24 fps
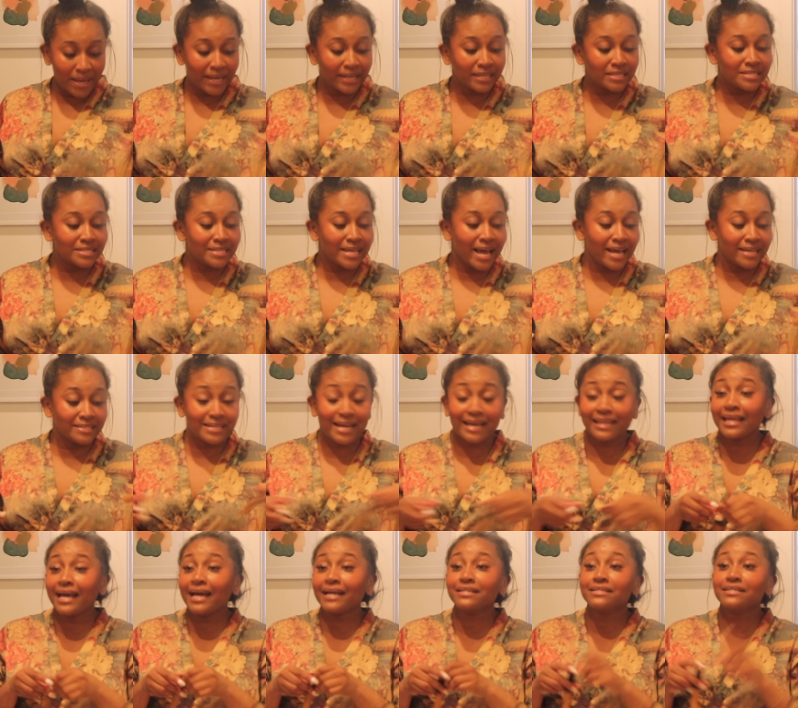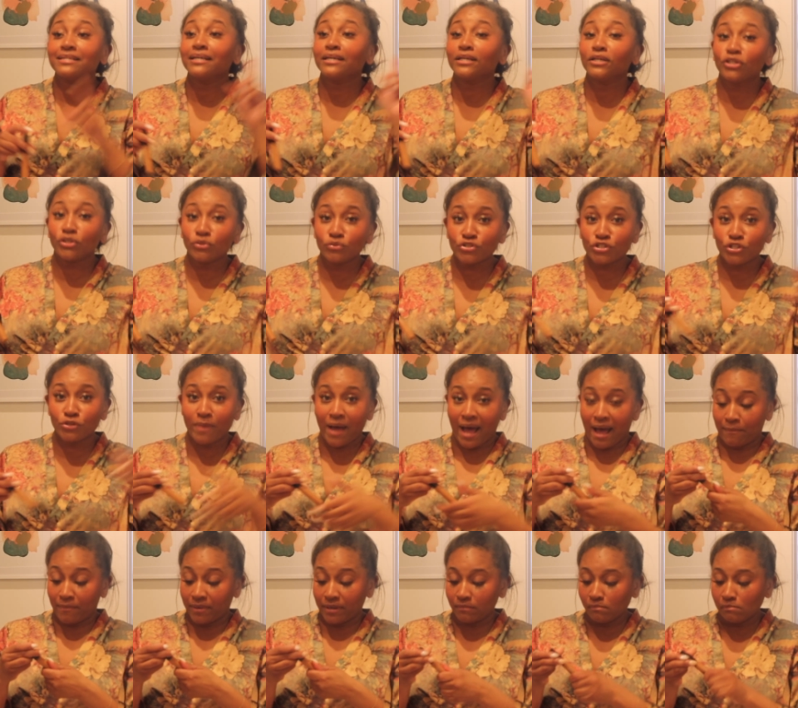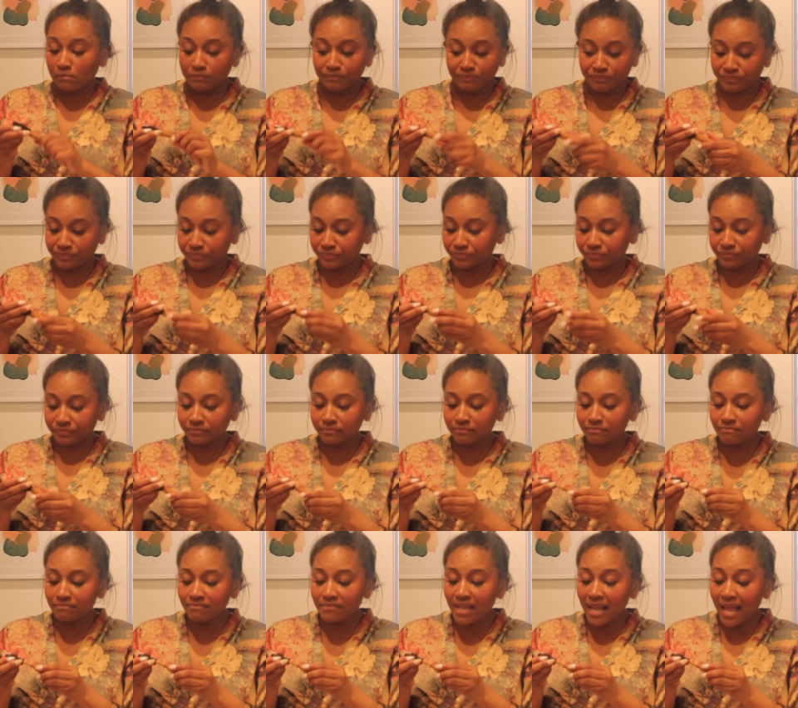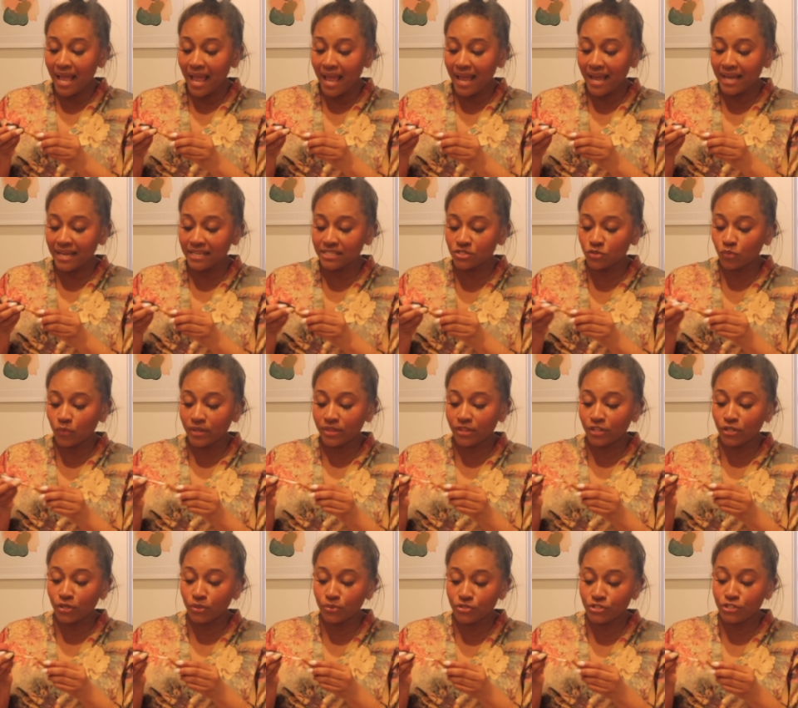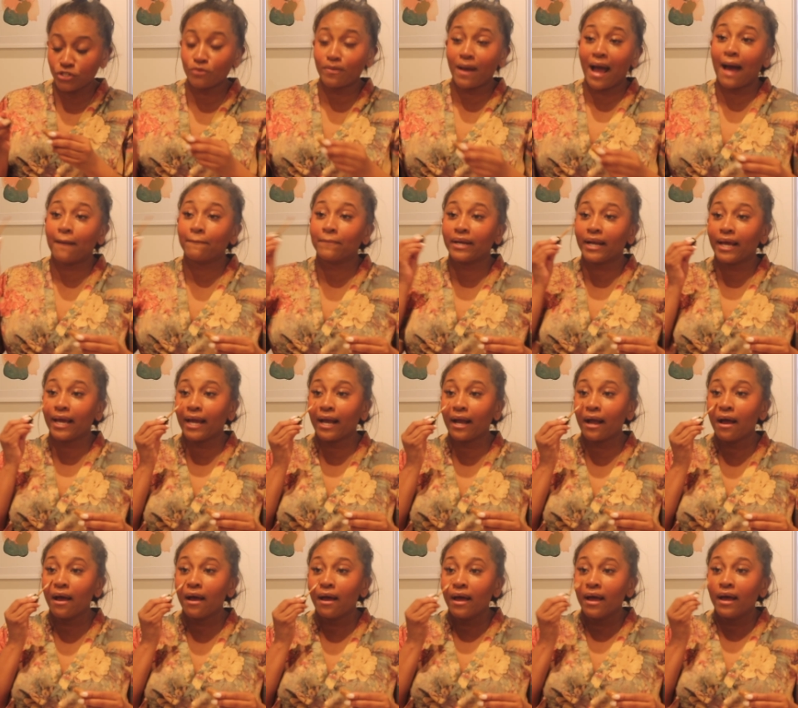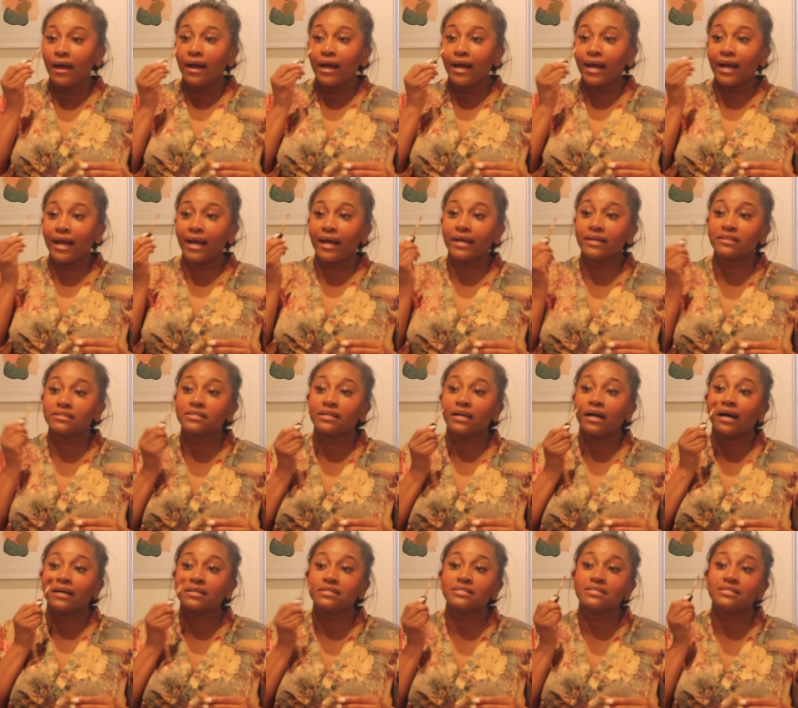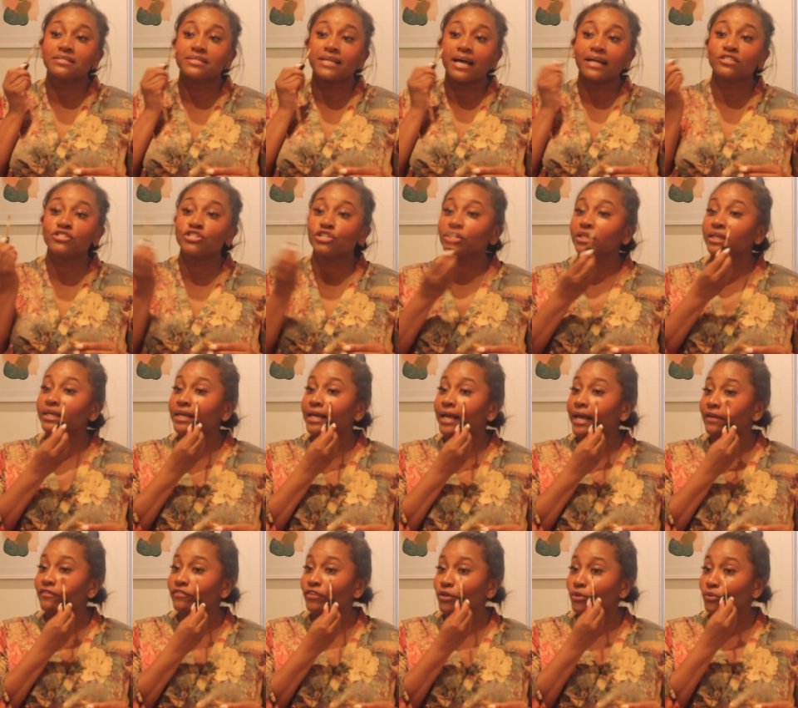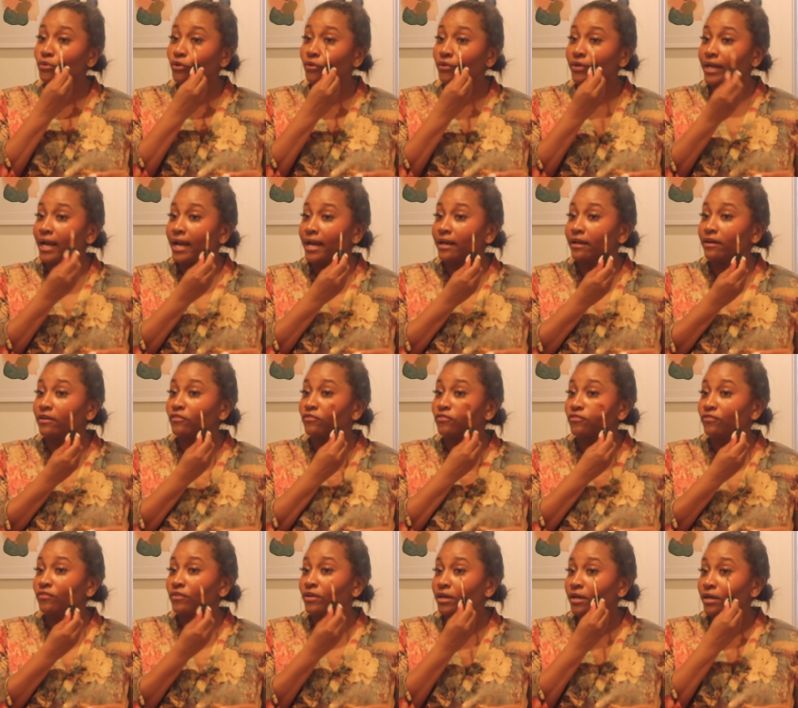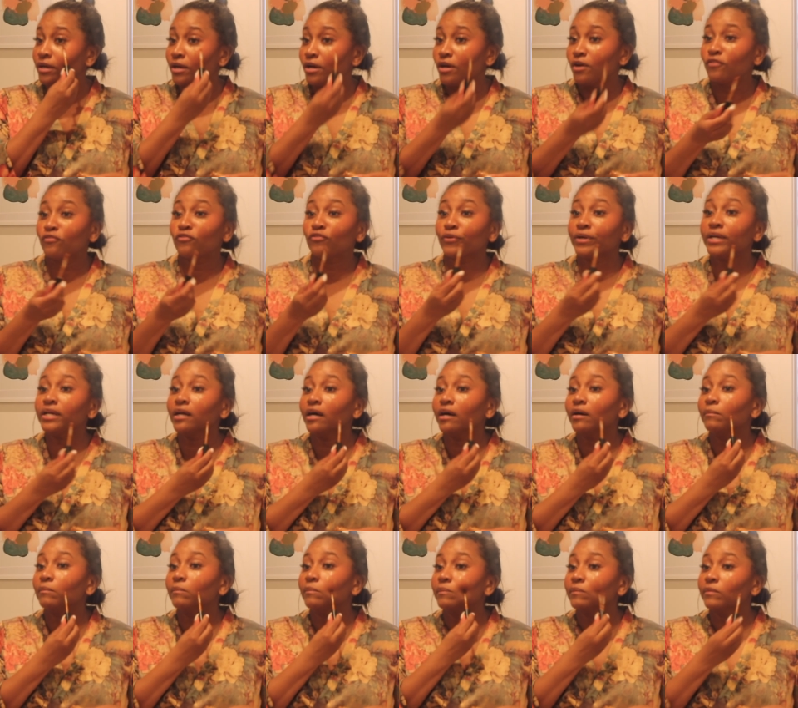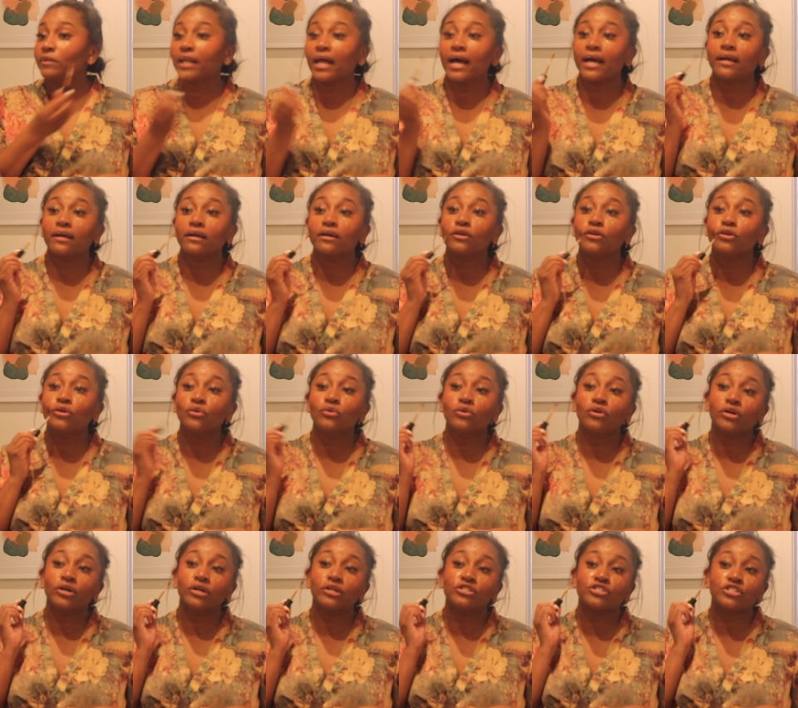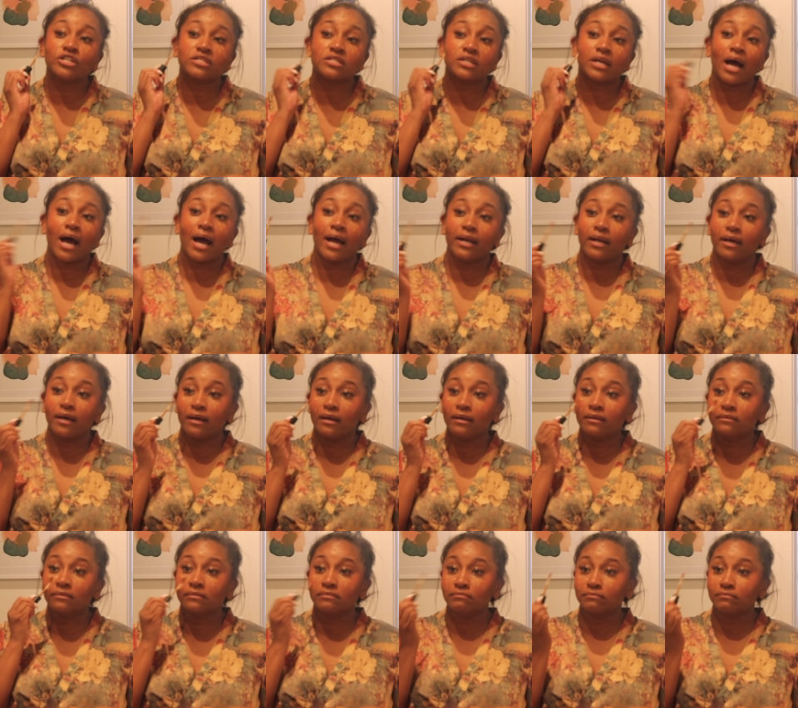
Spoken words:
extent. And then YouTube happened. And with YouTube happening, it essentially gave you creative freedom. Like you could just kind of